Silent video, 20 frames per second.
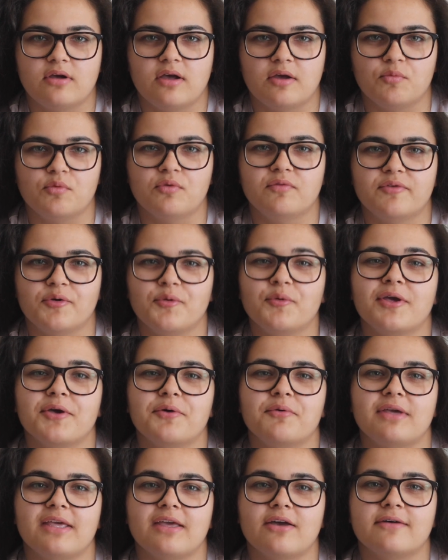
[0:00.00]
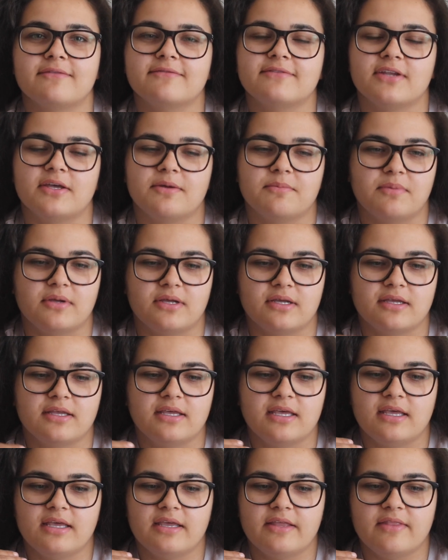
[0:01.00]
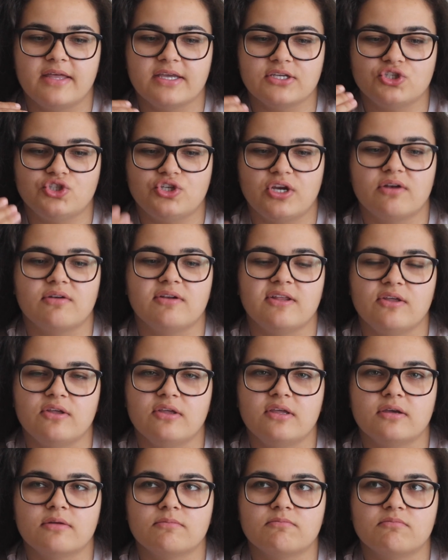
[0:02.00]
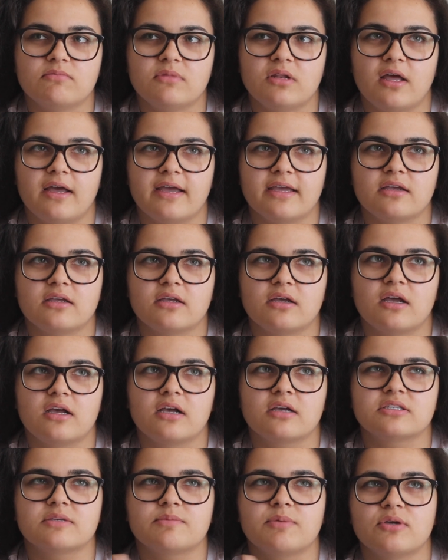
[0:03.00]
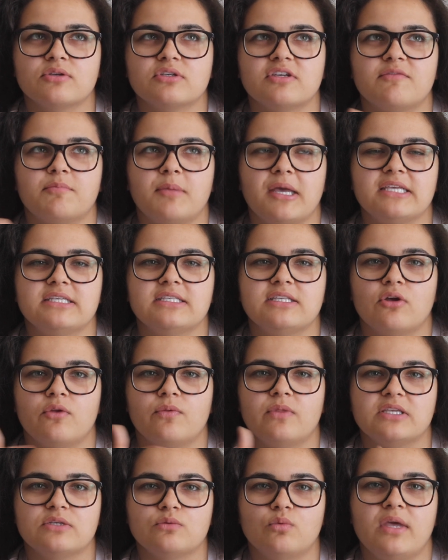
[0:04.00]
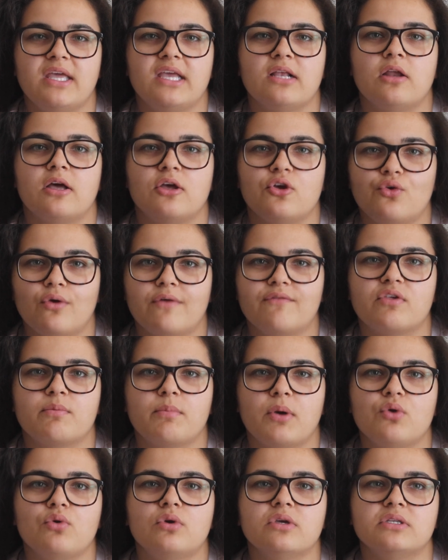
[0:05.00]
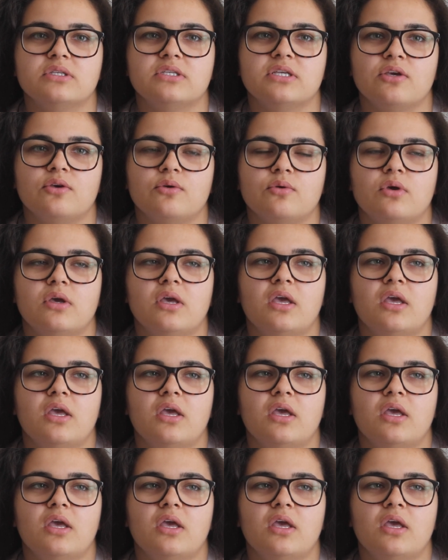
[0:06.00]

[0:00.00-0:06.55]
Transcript: I will feel guilty after, but that's generally, like, I suppose I've based it on this week, like who I've spoken to.